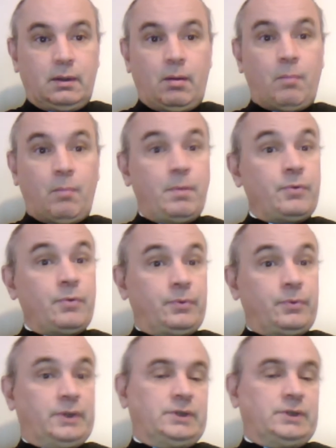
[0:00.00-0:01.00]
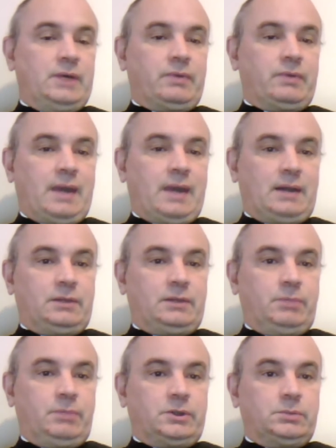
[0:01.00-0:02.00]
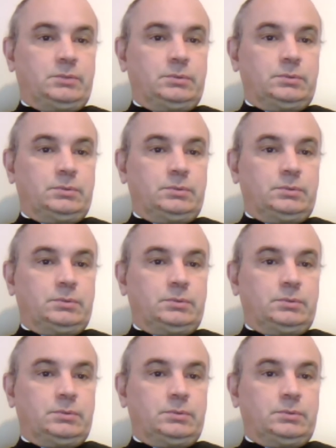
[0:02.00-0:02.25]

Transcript: Both originate with Catholic bishops.